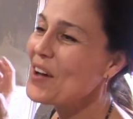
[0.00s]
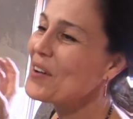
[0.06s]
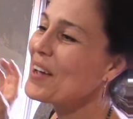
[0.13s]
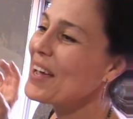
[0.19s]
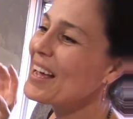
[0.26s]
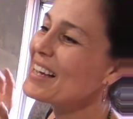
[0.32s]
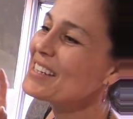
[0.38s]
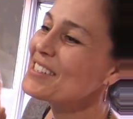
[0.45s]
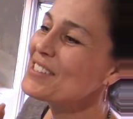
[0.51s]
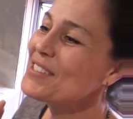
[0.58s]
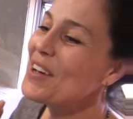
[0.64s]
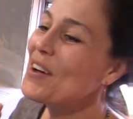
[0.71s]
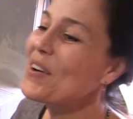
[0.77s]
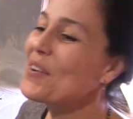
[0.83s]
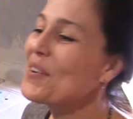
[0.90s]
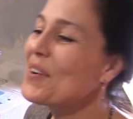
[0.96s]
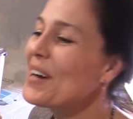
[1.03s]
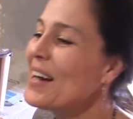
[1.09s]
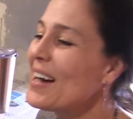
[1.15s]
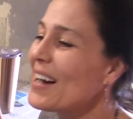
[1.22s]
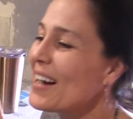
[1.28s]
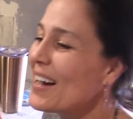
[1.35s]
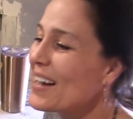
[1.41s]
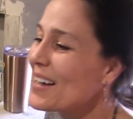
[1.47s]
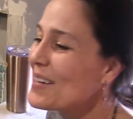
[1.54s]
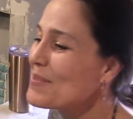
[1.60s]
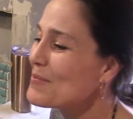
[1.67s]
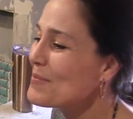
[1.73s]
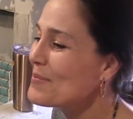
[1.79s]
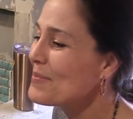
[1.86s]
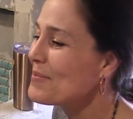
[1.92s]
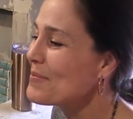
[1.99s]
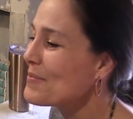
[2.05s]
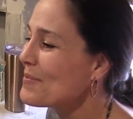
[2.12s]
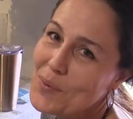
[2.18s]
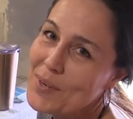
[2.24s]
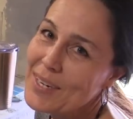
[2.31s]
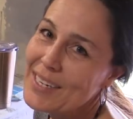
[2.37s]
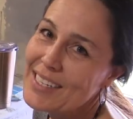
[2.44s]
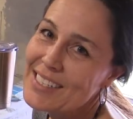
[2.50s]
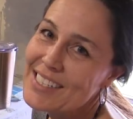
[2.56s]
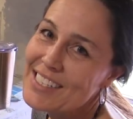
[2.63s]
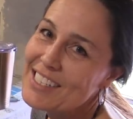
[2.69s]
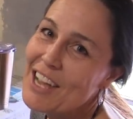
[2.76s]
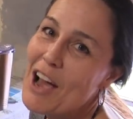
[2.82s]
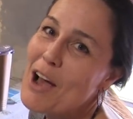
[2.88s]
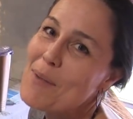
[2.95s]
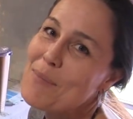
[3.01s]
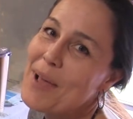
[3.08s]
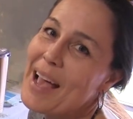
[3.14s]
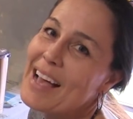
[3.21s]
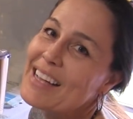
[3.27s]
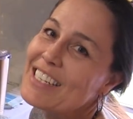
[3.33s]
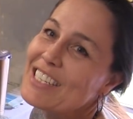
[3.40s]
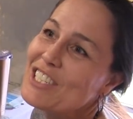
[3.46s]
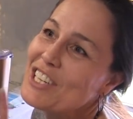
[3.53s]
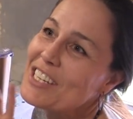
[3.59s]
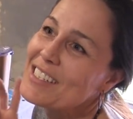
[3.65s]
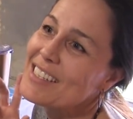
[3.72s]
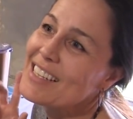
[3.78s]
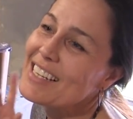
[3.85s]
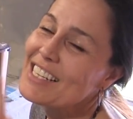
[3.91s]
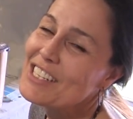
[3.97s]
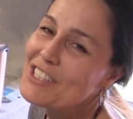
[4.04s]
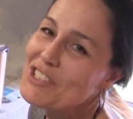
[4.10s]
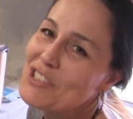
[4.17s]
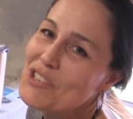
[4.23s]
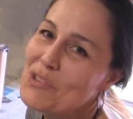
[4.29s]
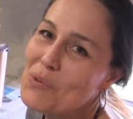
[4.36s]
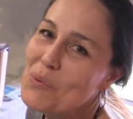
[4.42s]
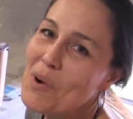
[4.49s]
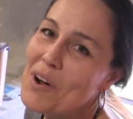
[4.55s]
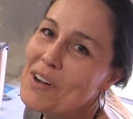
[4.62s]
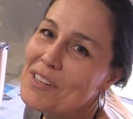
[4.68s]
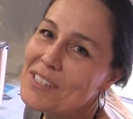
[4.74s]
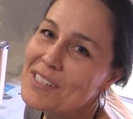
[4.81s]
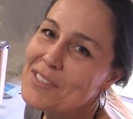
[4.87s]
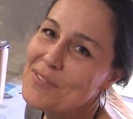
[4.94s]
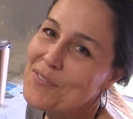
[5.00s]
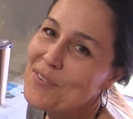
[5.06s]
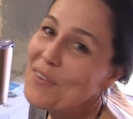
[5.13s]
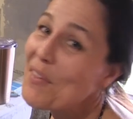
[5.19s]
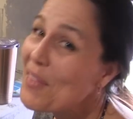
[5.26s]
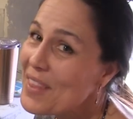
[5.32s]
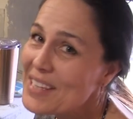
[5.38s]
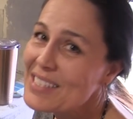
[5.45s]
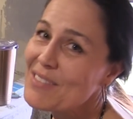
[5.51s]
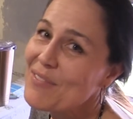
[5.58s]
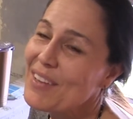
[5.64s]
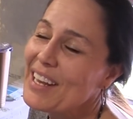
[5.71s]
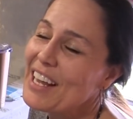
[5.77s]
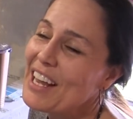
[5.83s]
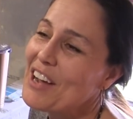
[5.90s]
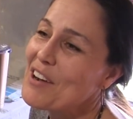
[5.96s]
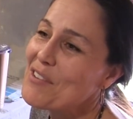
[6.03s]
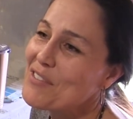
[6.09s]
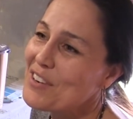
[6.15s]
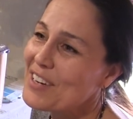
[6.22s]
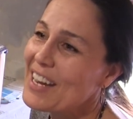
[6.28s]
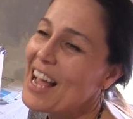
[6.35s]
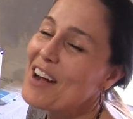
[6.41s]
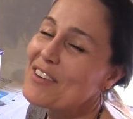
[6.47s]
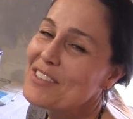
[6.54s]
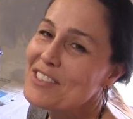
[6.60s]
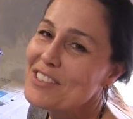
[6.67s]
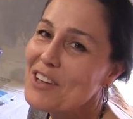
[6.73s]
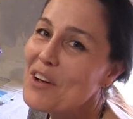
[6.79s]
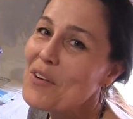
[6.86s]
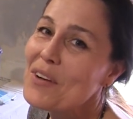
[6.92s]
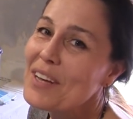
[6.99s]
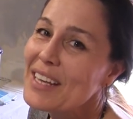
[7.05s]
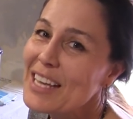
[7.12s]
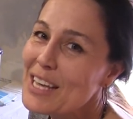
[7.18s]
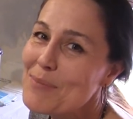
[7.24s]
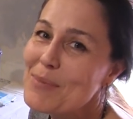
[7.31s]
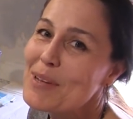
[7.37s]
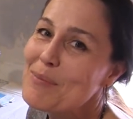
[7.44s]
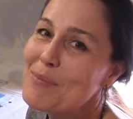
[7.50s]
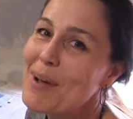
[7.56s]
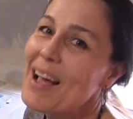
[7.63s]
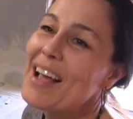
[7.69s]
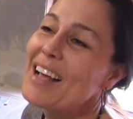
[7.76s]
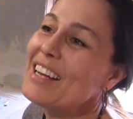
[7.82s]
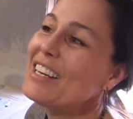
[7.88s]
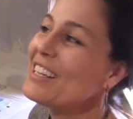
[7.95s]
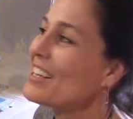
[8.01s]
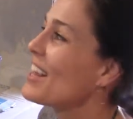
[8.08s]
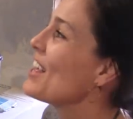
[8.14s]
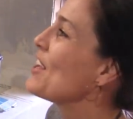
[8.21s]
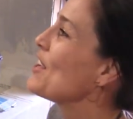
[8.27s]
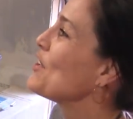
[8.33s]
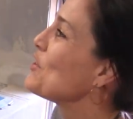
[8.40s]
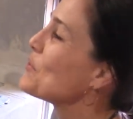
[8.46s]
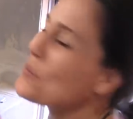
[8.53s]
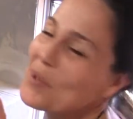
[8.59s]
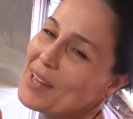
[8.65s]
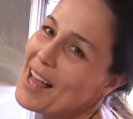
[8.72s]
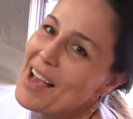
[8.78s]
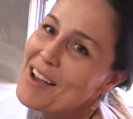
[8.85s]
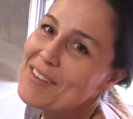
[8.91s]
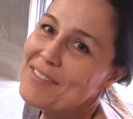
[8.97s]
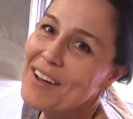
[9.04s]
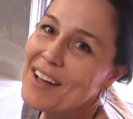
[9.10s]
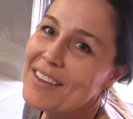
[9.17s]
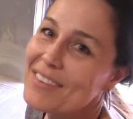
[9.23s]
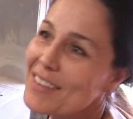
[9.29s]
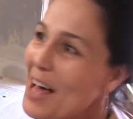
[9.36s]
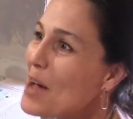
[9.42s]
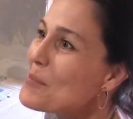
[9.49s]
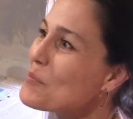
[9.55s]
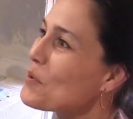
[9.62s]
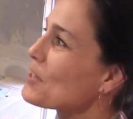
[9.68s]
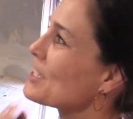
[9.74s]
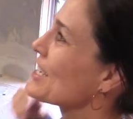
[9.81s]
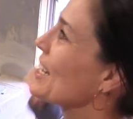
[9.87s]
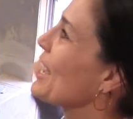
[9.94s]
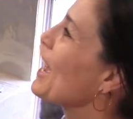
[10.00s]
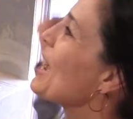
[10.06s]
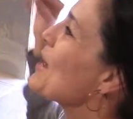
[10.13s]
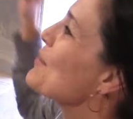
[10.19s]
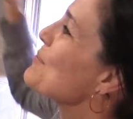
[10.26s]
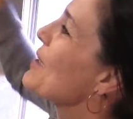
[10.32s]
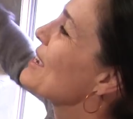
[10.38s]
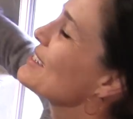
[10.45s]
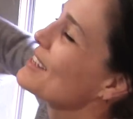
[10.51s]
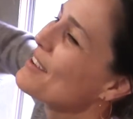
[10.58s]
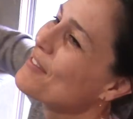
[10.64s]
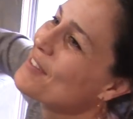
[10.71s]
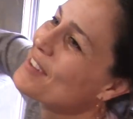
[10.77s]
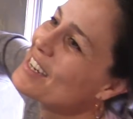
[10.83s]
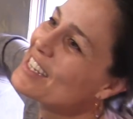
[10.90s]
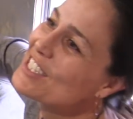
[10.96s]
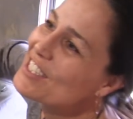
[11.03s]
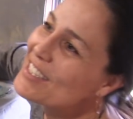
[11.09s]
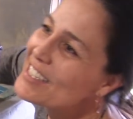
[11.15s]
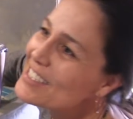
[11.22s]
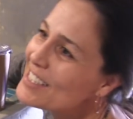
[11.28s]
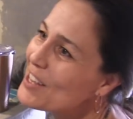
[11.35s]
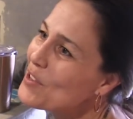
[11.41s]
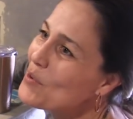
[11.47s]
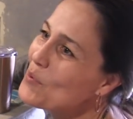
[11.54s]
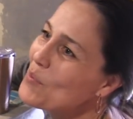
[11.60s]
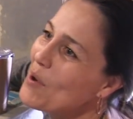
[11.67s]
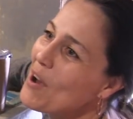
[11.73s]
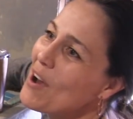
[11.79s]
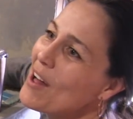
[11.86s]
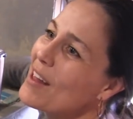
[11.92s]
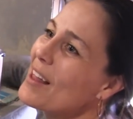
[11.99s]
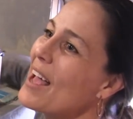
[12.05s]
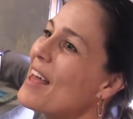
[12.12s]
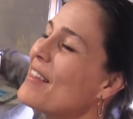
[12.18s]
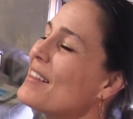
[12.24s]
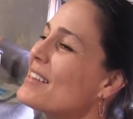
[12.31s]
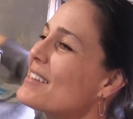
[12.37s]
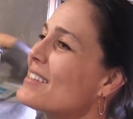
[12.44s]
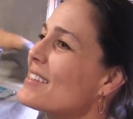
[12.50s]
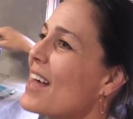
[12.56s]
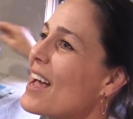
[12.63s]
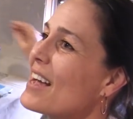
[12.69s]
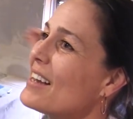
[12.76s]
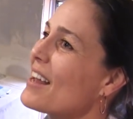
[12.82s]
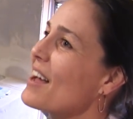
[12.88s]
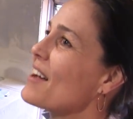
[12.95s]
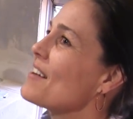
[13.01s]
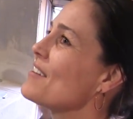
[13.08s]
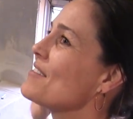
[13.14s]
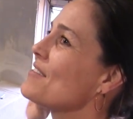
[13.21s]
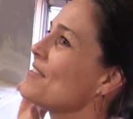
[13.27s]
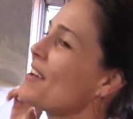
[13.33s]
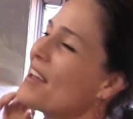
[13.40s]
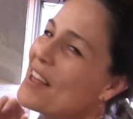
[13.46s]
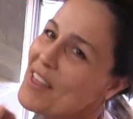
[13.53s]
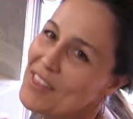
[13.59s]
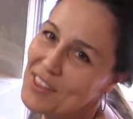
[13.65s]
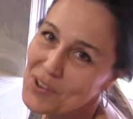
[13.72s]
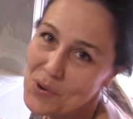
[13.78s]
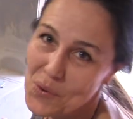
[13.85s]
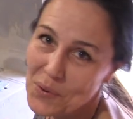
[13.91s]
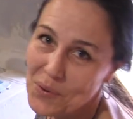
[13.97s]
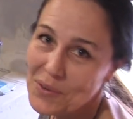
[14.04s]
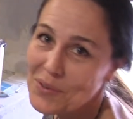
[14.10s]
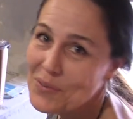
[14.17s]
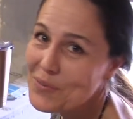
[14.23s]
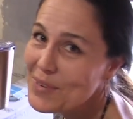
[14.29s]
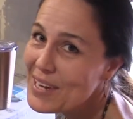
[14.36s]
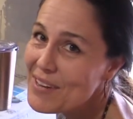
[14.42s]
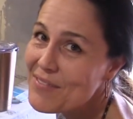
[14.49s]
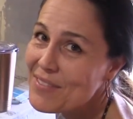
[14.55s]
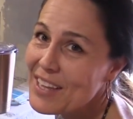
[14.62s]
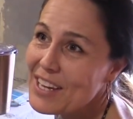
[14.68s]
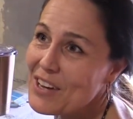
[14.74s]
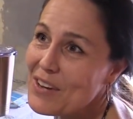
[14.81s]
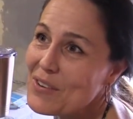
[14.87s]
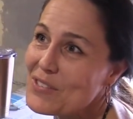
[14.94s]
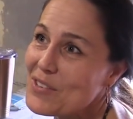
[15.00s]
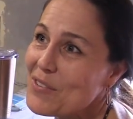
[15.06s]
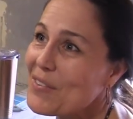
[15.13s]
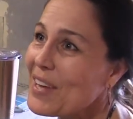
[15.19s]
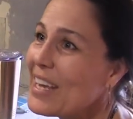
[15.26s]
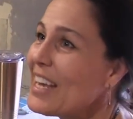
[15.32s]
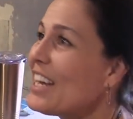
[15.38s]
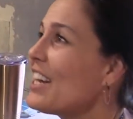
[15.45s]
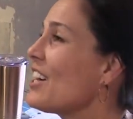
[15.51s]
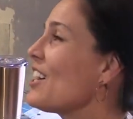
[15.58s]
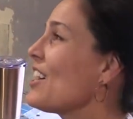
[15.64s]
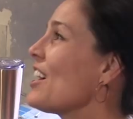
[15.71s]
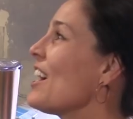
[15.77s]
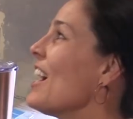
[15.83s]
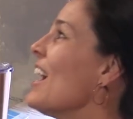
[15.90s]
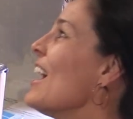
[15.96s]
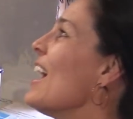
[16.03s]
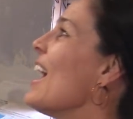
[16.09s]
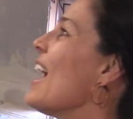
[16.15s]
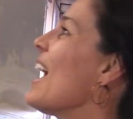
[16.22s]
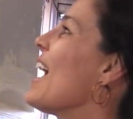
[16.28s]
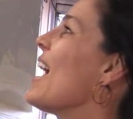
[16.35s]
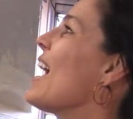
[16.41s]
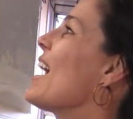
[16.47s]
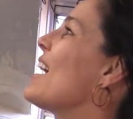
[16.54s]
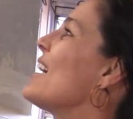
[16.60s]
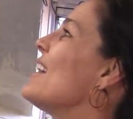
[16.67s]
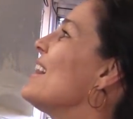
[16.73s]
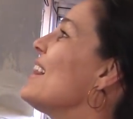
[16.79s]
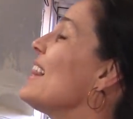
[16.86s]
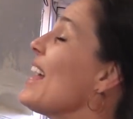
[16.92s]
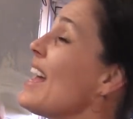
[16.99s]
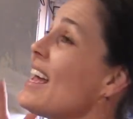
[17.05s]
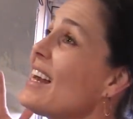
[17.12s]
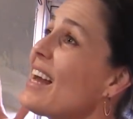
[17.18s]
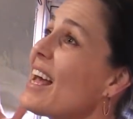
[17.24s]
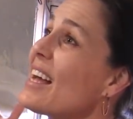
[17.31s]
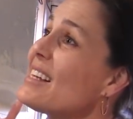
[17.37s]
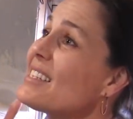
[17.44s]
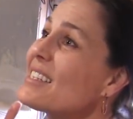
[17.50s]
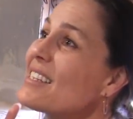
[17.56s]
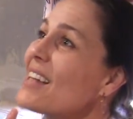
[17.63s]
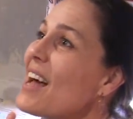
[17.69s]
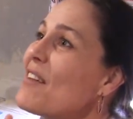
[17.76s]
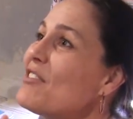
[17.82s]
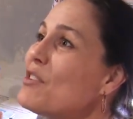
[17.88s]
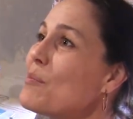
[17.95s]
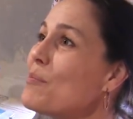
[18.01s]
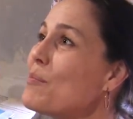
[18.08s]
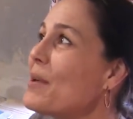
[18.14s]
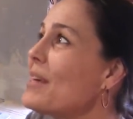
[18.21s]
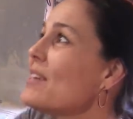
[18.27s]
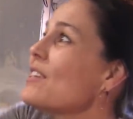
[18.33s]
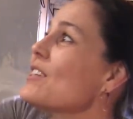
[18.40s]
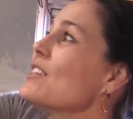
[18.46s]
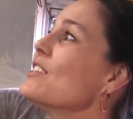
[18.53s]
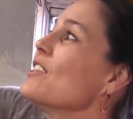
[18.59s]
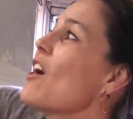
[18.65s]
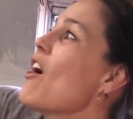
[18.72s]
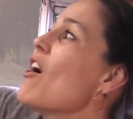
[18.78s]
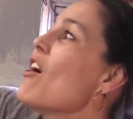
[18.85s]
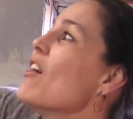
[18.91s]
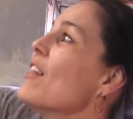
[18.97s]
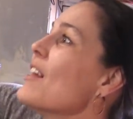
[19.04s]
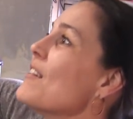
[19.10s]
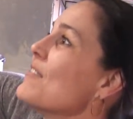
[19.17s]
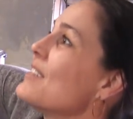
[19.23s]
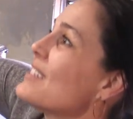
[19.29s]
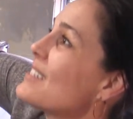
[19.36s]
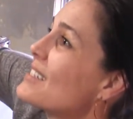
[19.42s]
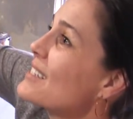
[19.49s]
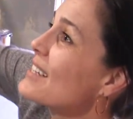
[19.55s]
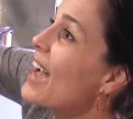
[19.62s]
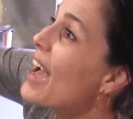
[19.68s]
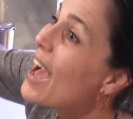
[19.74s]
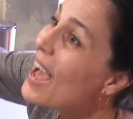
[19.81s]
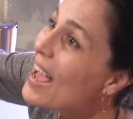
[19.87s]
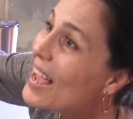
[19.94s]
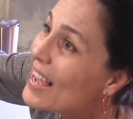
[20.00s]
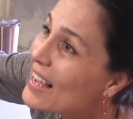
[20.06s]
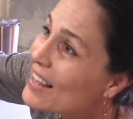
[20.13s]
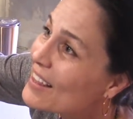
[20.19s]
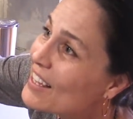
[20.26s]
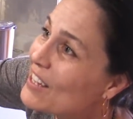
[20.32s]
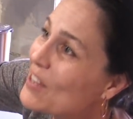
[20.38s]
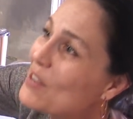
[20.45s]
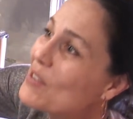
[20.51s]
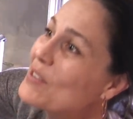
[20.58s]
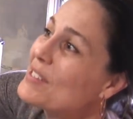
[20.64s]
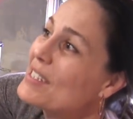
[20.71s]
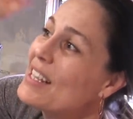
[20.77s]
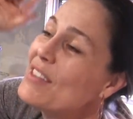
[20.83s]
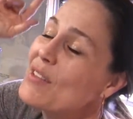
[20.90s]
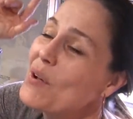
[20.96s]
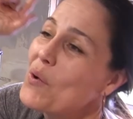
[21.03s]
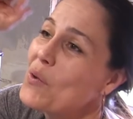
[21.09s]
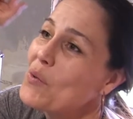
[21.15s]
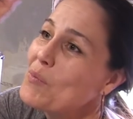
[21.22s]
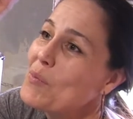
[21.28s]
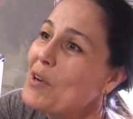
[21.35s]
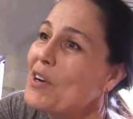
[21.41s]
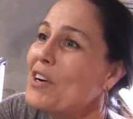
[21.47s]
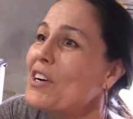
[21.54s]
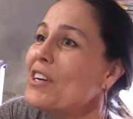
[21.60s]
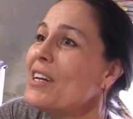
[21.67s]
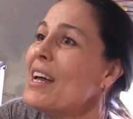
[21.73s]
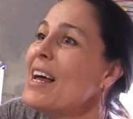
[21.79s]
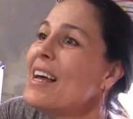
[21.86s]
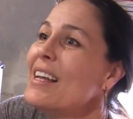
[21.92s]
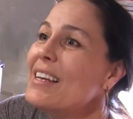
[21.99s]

Okay, so we're gonna stop at just these two walls for this video for now. So keep in mind you will have a lot more to come as I finish this other wall and this side of the coral reef that goes over here, and then I still have to build all of the sky that goes in the whole mural.